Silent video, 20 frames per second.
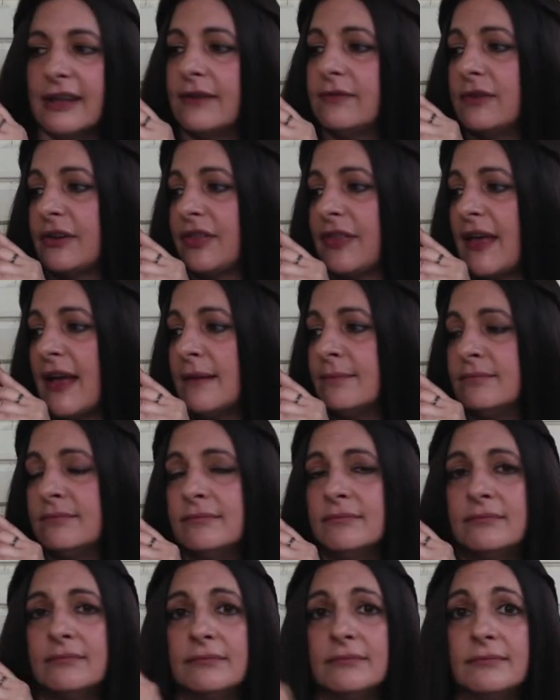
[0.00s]
love with them.
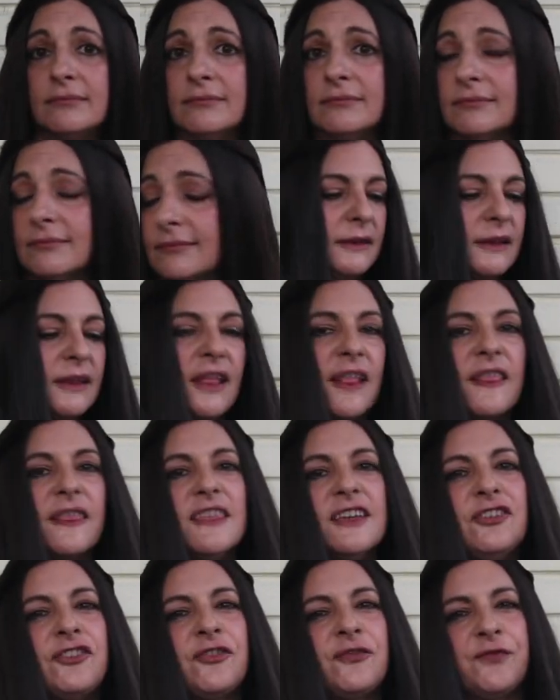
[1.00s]

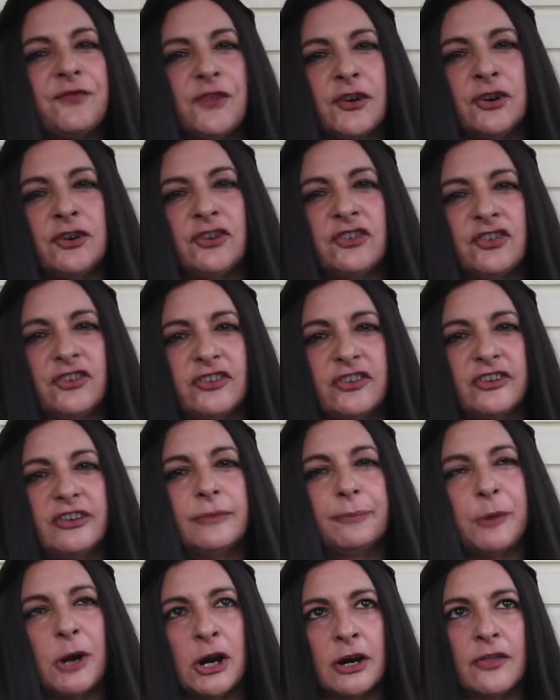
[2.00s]
This first
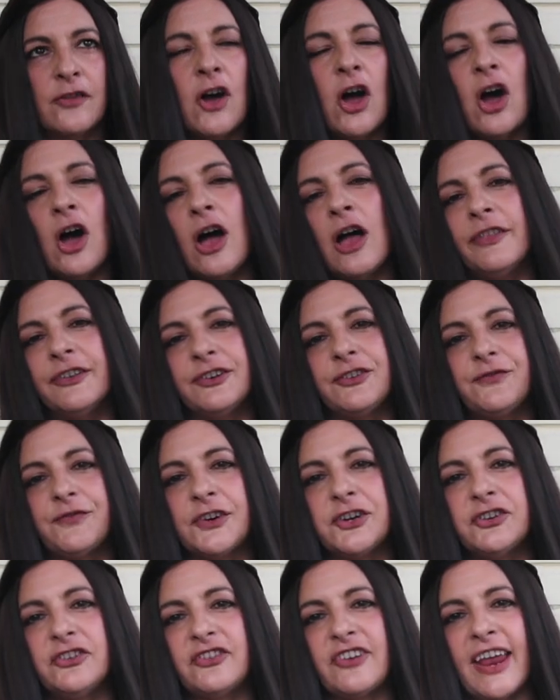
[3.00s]
part of the haul, this
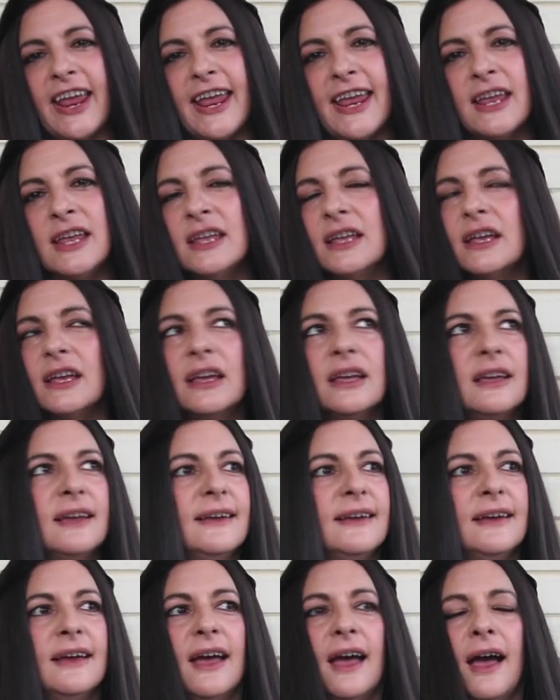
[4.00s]
first day,
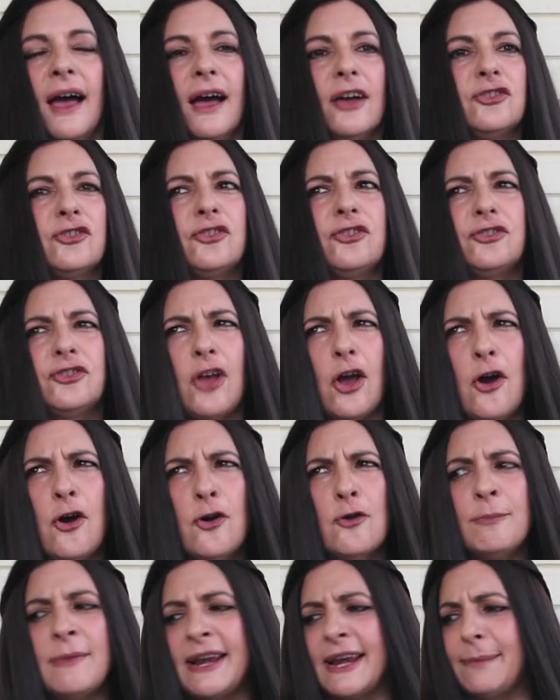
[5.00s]

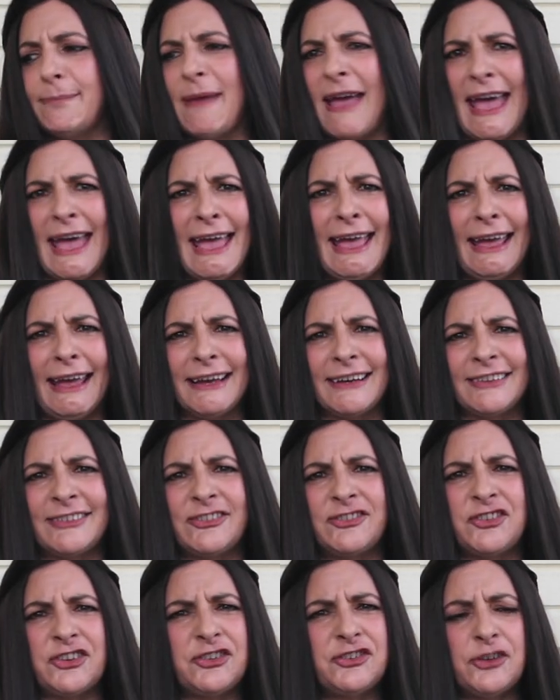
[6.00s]
so many
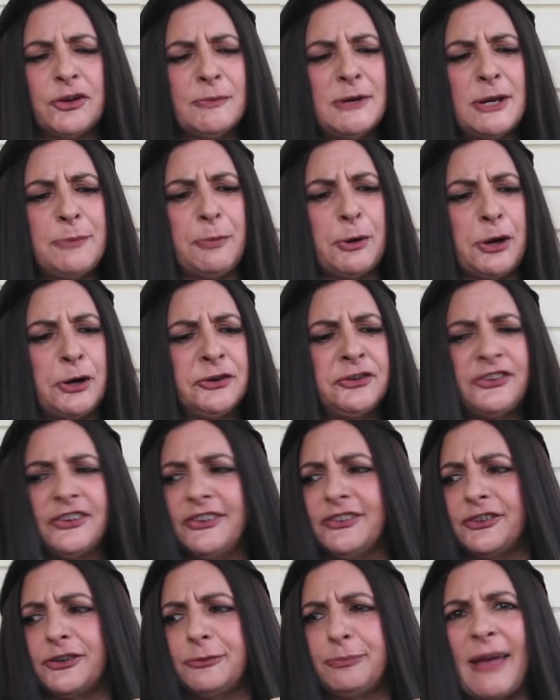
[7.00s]
bags, just so many
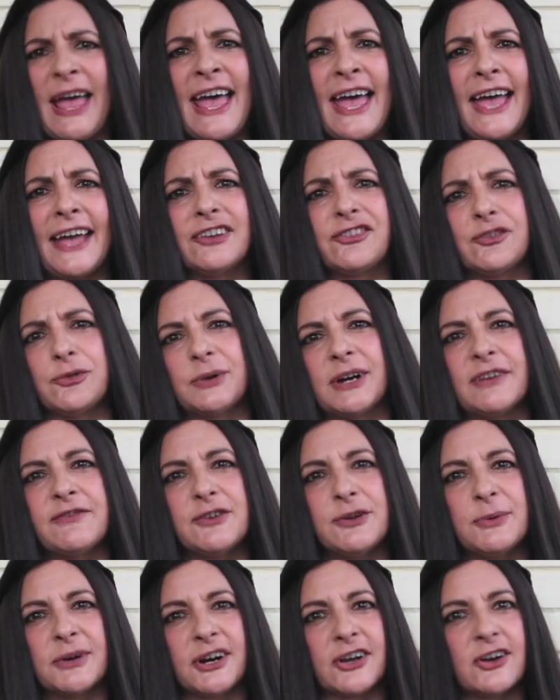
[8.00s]
purses or bags or
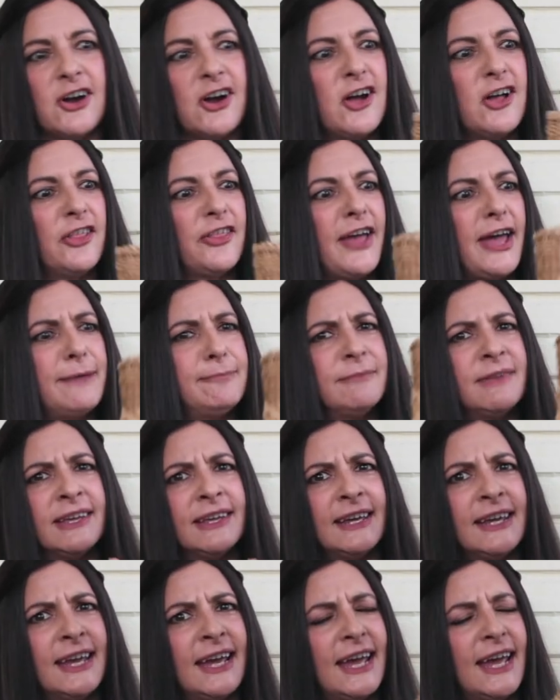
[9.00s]
whatever you want to call them.
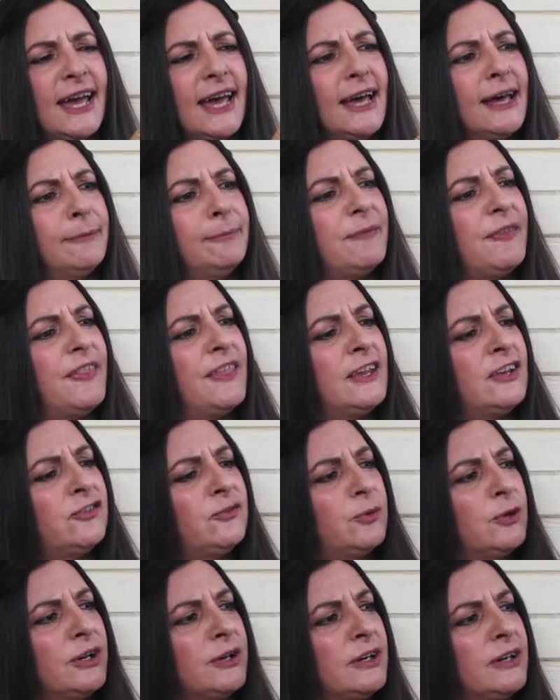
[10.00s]
Uh,
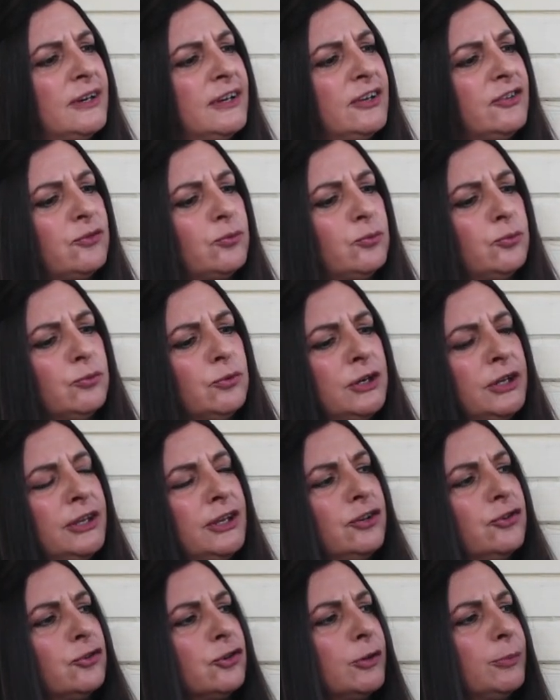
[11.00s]
this one is
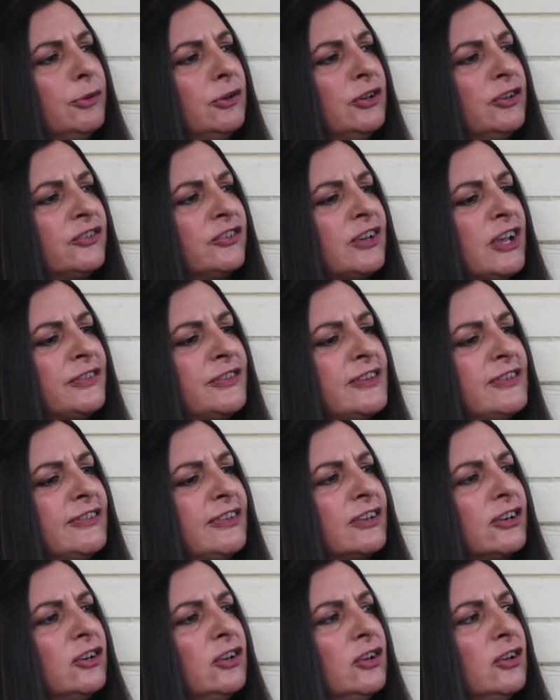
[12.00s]
really adorable. It's got these
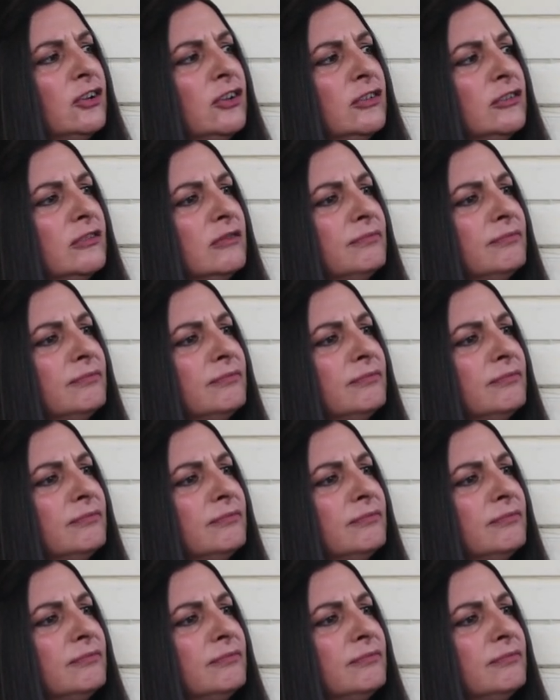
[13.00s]
little